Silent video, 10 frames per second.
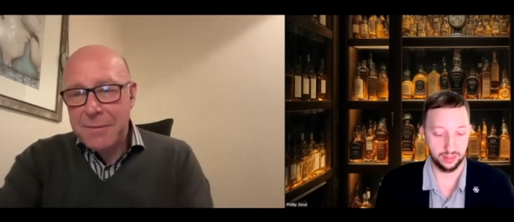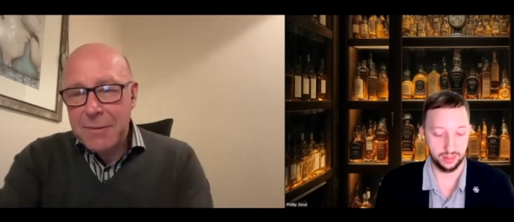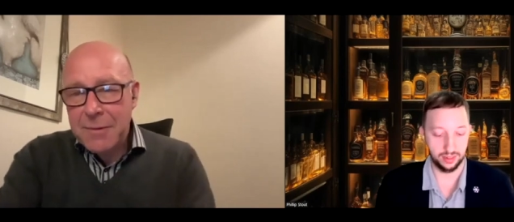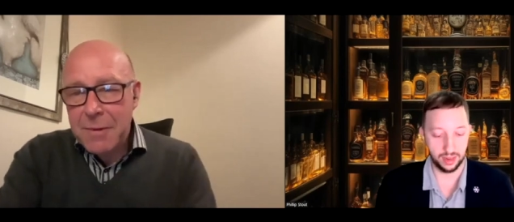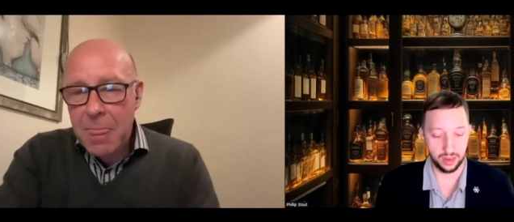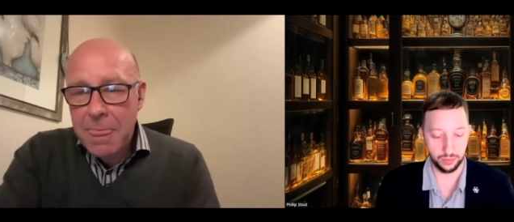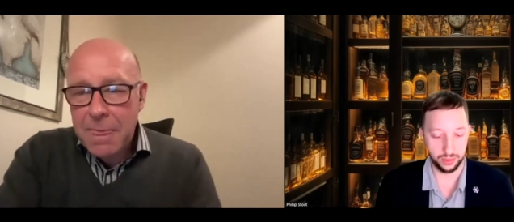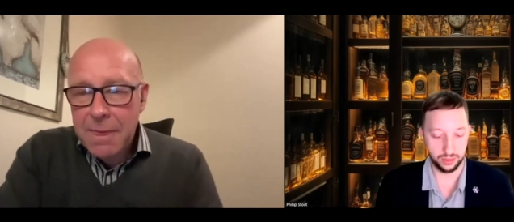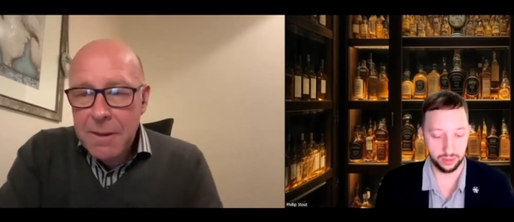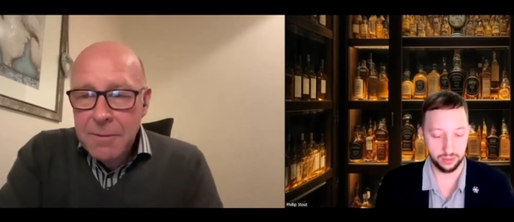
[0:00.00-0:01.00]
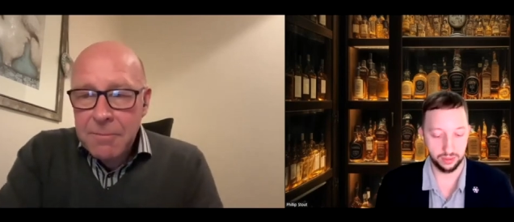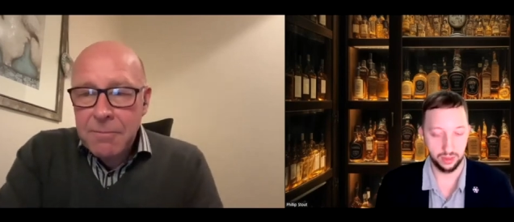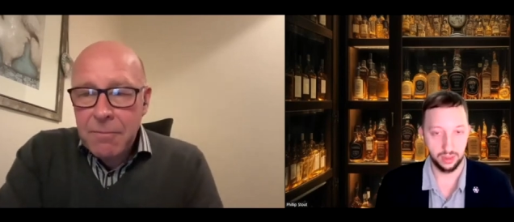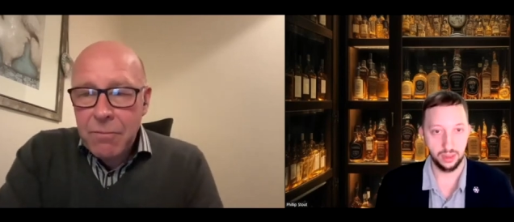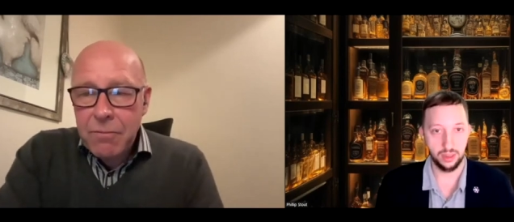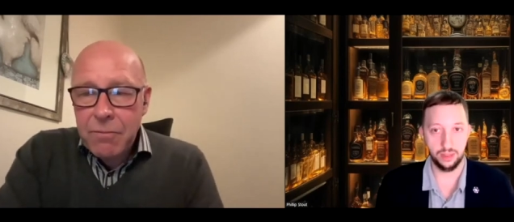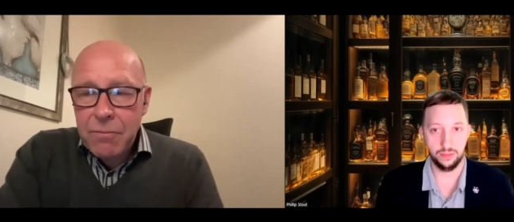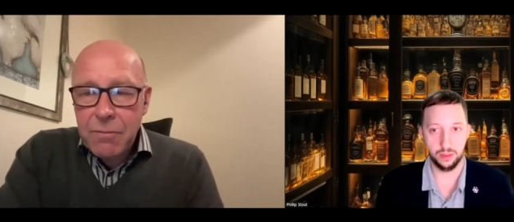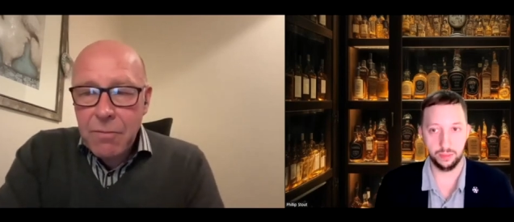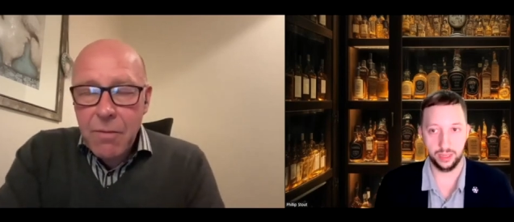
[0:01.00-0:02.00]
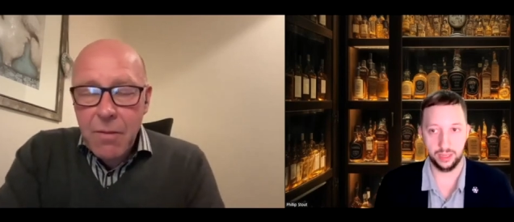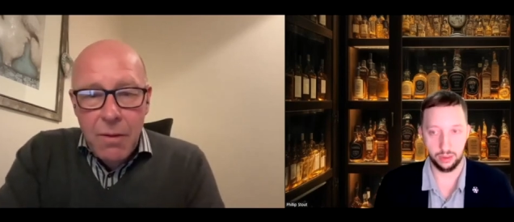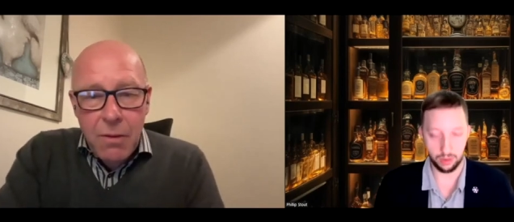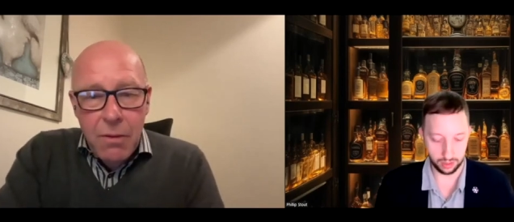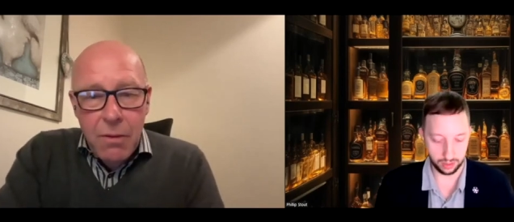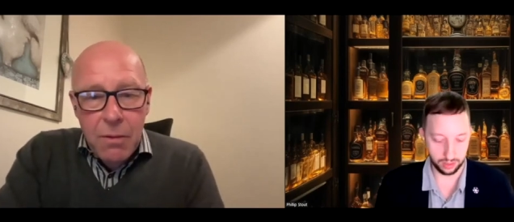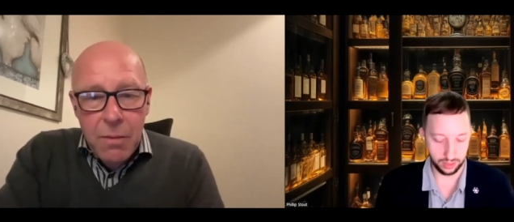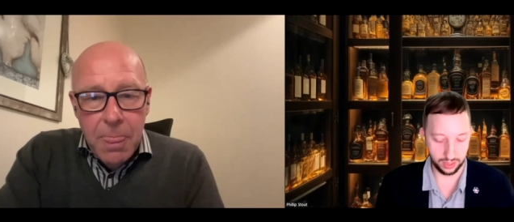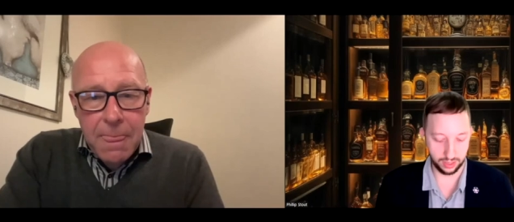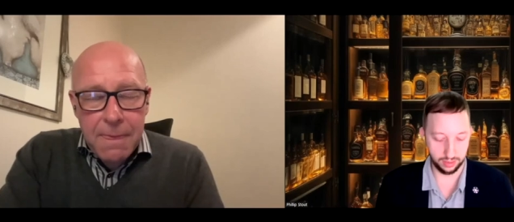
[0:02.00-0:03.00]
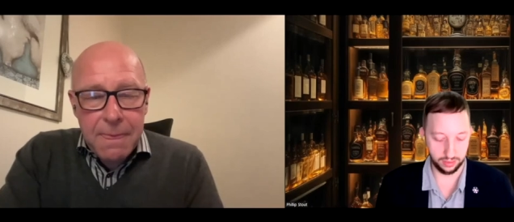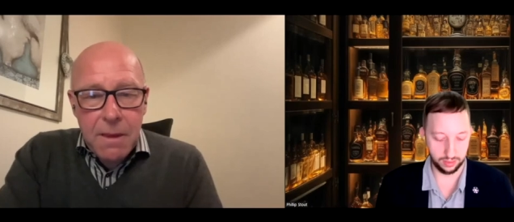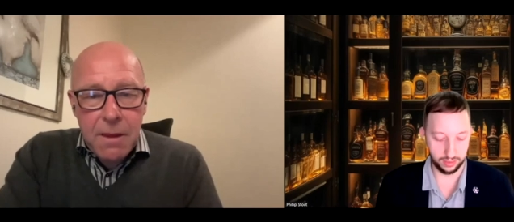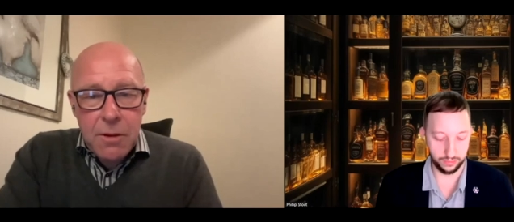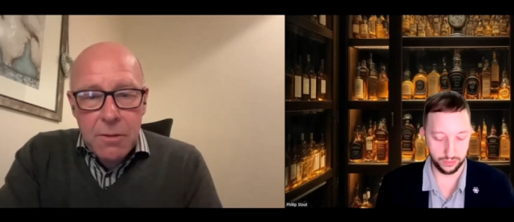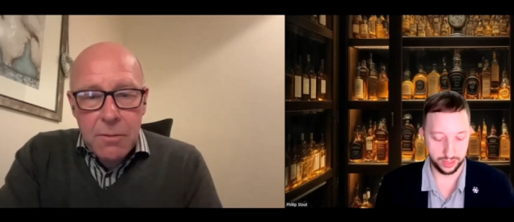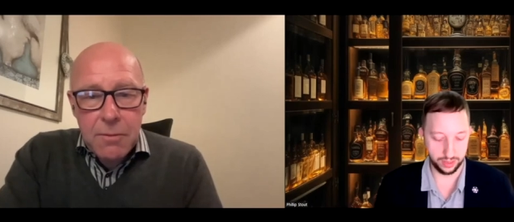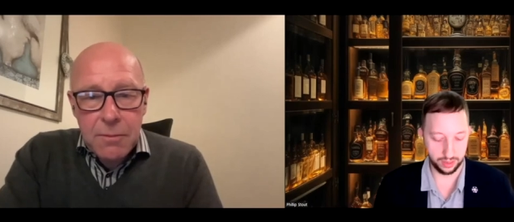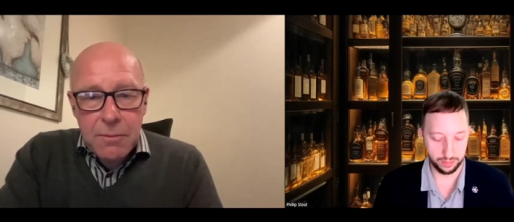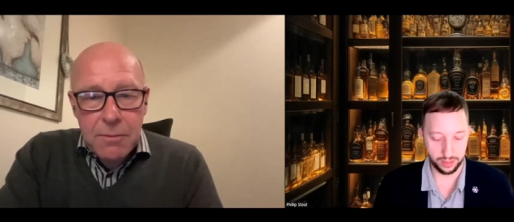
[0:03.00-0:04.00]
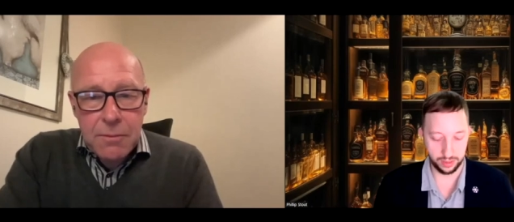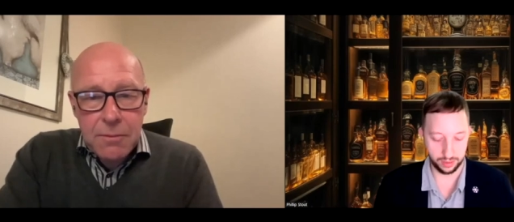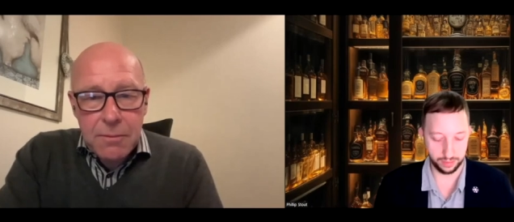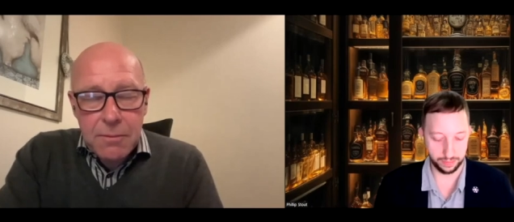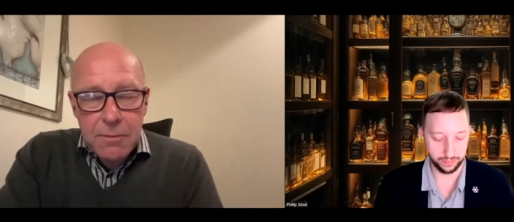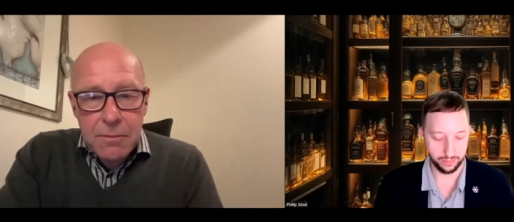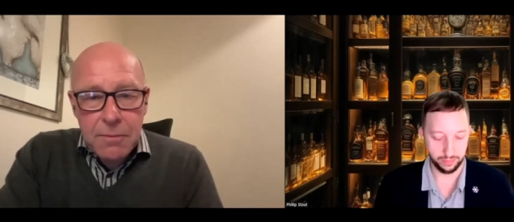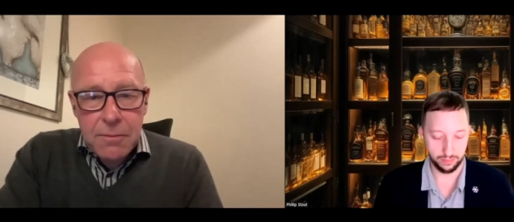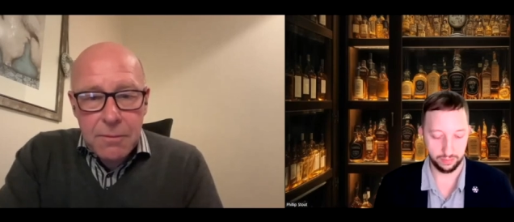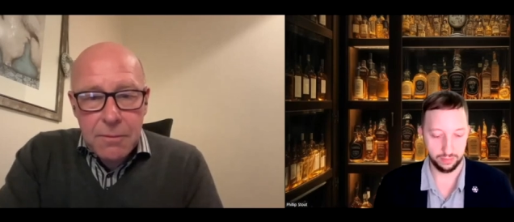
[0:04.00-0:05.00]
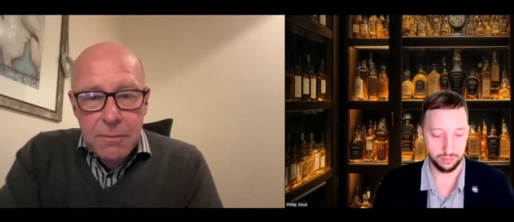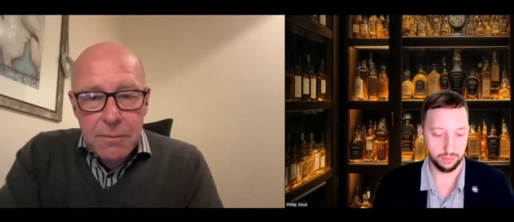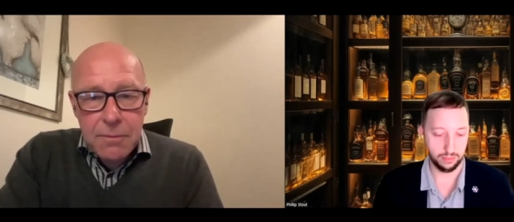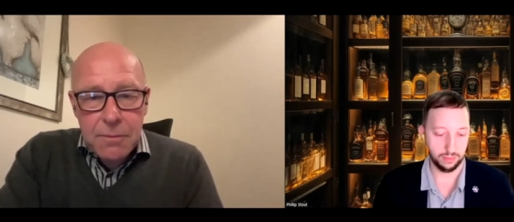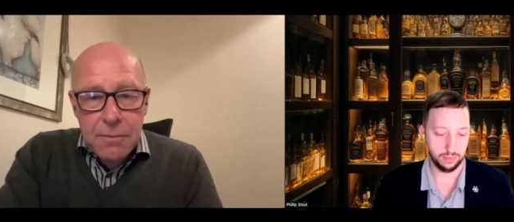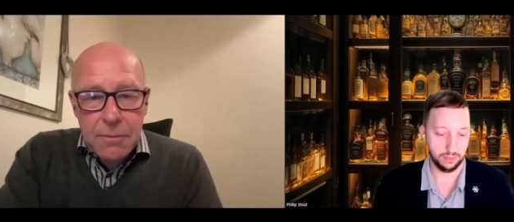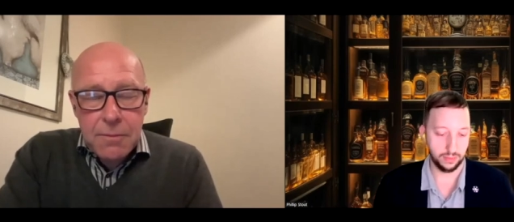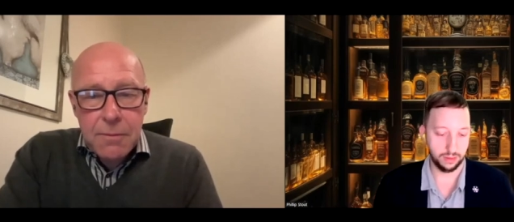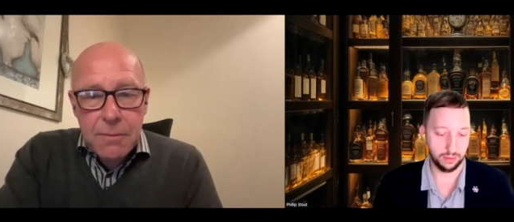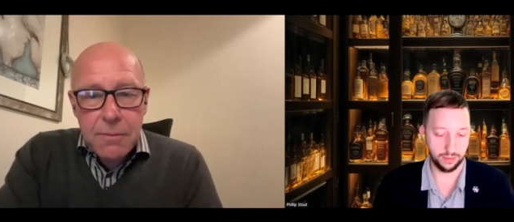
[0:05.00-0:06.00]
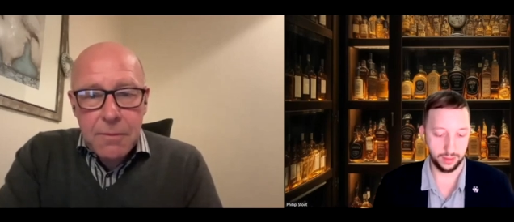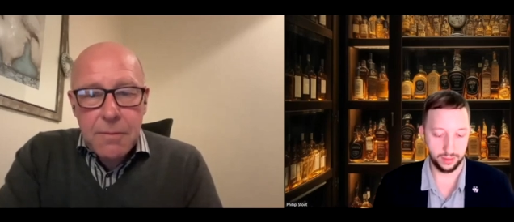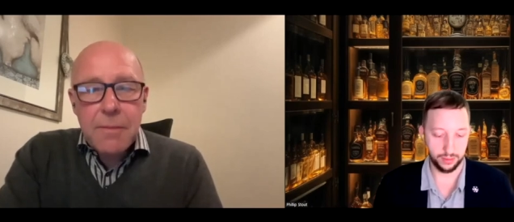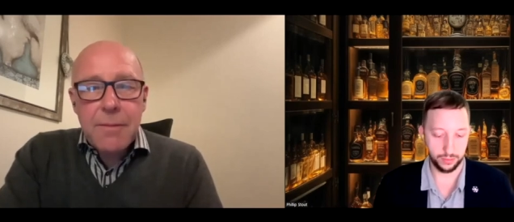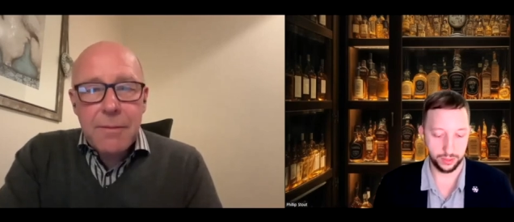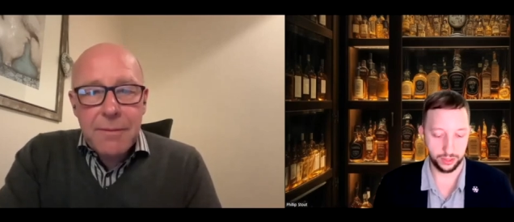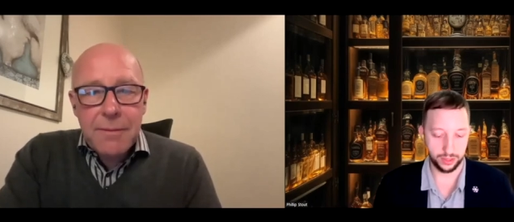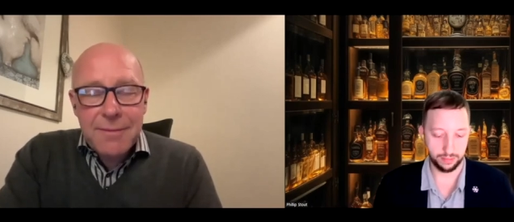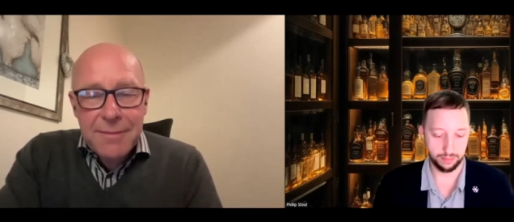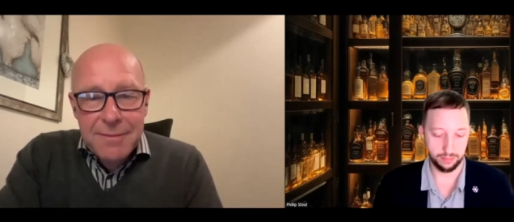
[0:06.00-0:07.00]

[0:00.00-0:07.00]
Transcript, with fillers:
Speaker 1: Uh, I will give him a call and see if we can get him in here. Gotta find his WeChat.